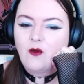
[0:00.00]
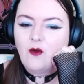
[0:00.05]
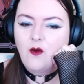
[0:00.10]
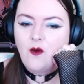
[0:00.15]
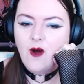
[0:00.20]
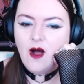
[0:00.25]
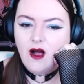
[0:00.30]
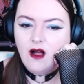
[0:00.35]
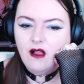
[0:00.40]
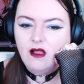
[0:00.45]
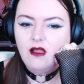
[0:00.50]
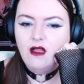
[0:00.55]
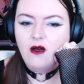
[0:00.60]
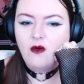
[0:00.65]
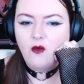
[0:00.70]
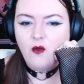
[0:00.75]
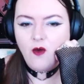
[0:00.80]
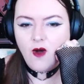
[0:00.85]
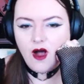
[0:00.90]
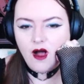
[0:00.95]
Well,
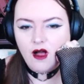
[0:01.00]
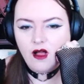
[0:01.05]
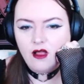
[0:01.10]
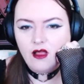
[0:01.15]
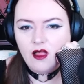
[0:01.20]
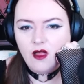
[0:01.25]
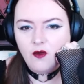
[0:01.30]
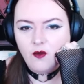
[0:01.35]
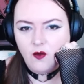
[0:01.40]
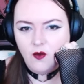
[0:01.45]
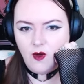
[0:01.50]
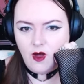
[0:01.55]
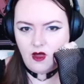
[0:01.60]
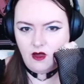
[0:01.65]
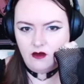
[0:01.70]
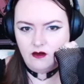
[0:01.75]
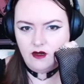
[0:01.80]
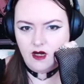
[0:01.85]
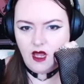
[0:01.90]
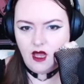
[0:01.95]
well,
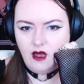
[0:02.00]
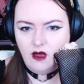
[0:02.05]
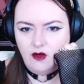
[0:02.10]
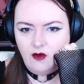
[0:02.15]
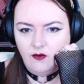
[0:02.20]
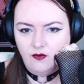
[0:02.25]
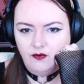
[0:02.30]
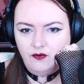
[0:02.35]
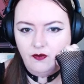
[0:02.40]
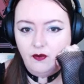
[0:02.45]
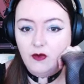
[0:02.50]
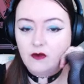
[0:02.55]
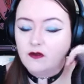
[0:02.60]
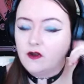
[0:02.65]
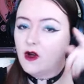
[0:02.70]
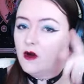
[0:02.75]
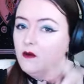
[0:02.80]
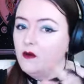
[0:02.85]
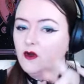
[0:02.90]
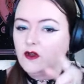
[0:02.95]
well now. We've
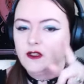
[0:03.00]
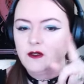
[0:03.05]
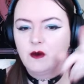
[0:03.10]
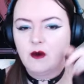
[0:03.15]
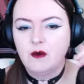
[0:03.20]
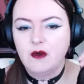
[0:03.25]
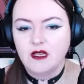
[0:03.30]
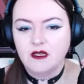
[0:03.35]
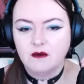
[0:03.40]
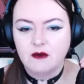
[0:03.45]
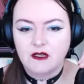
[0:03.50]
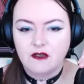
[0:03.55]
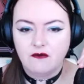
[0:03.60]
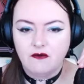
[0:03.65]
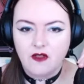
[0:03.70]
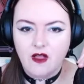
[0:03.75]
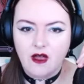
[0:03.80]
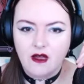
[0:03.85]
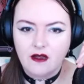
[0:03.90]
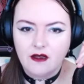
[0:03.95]
got multiple bismuth
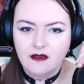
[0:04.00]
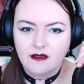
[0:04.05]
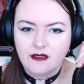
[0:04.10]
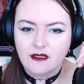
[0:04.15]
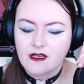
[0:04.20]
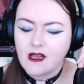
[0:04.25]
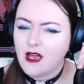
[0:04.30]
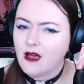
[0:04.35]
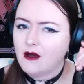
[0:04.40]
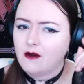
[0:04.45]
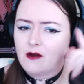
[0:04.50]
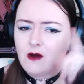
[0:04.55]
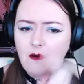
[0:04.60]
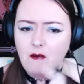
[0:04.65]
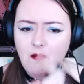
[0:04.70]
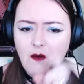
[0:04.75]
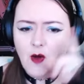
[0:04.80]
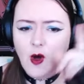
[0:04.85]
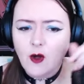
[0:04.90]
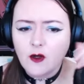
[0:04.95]
flasks, but
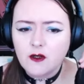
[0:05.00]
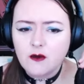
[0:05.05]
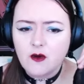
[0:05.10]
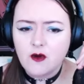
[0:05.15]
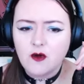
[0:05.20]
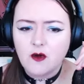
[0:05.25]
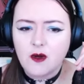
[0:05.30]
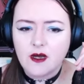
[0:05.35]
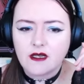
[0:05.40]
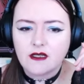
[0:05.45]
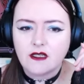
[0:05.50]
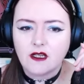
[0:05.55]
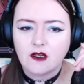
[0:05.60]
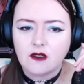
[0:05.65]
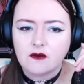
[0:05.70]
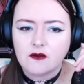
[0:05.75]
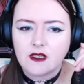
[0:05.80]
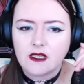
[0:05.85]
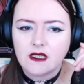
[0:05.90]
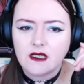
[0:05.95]
multiple
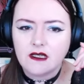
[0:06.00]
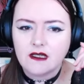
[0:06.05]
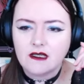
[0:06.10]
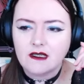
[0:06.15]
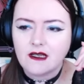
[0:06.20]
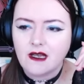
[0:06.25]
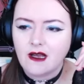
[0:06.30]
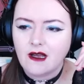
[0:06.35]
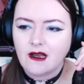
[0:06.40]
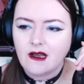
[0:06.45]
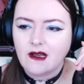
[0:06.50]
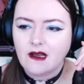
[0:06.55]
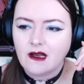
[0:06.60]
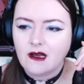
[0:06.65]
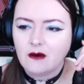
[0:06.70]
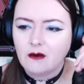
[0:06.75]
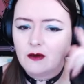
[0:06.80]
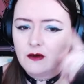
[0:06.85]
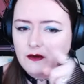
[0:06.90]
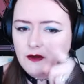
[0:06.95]
quicksilvers.
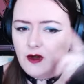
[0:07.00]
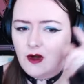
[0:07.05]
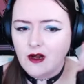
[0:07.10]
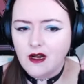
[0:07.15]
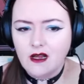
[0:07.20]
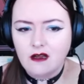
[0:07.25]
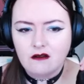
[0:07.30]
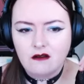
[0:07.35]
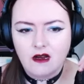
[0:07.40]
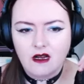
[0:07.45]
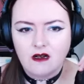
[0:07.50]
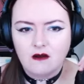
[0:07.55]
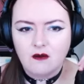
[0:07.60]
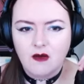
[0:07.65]
We've got our greater